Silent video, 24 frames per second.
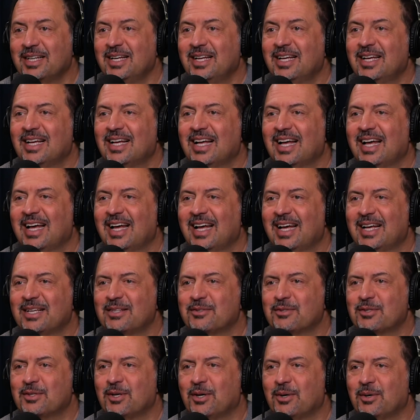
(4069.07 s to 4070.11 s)
Yeah, sure. And
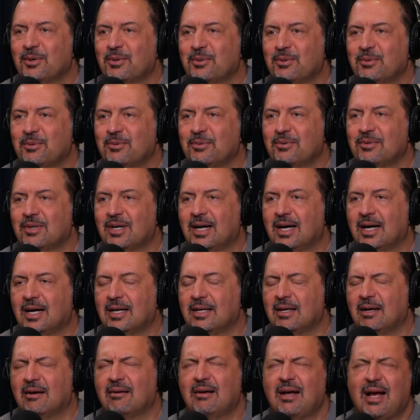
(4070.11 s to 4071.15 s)
so
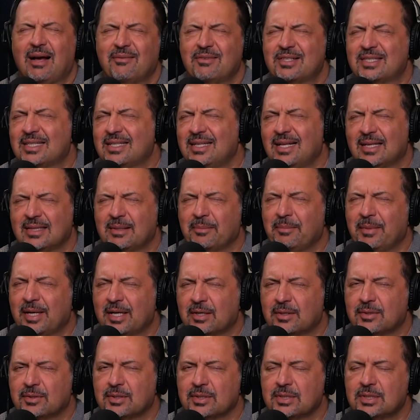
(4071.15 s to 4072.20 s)
obviously not the
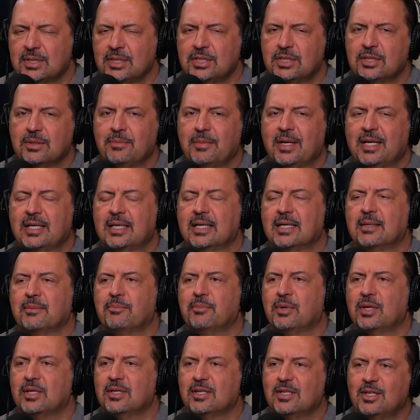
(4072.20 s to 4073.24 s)
medical decision making,
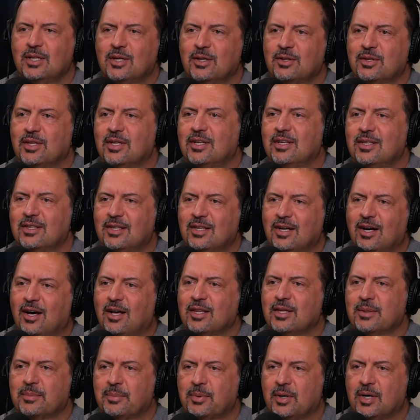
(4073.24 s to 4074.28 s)
but the
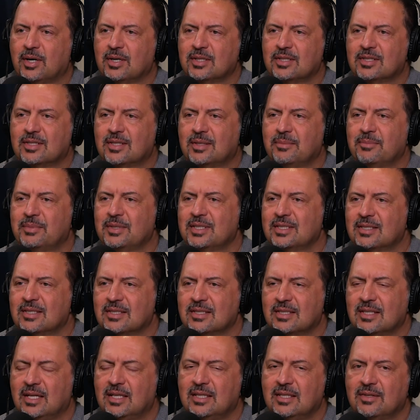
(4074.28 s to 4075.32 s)
other parts, the
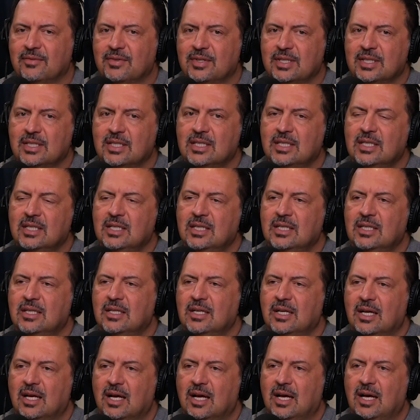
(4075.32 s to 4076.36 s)
business end of it,
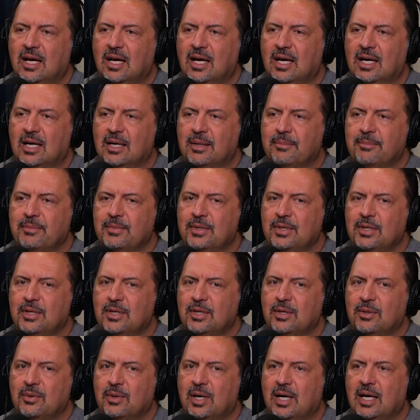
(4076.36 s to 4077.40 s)

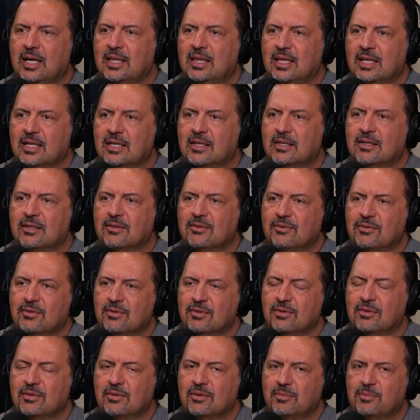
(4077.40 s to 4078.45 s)
I think
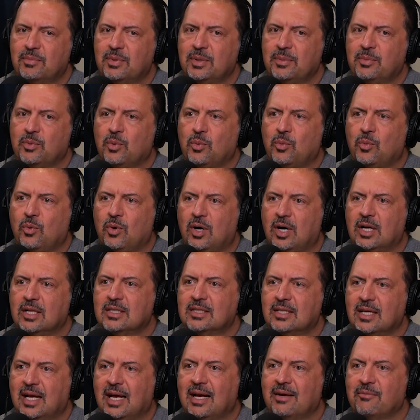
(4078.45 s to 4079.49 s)
people want
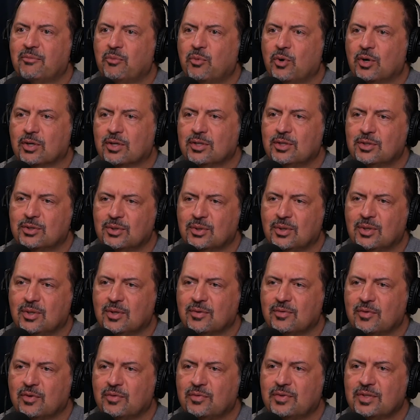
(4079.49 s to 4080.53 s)
to have more control
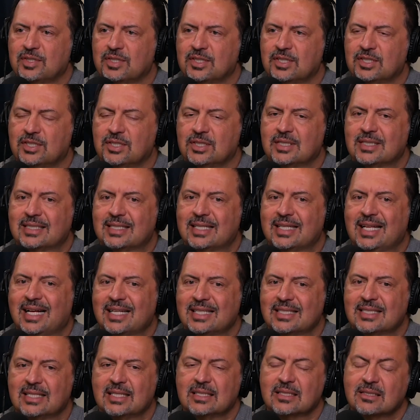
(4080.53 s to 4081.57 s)
over physicians in
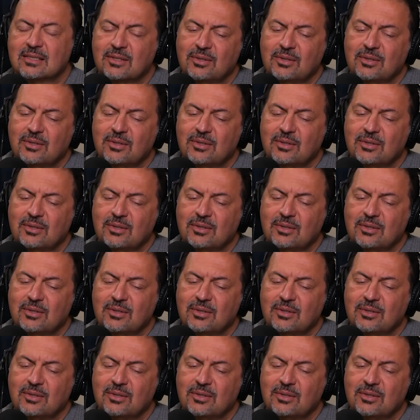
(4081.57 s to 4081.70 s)
that sense.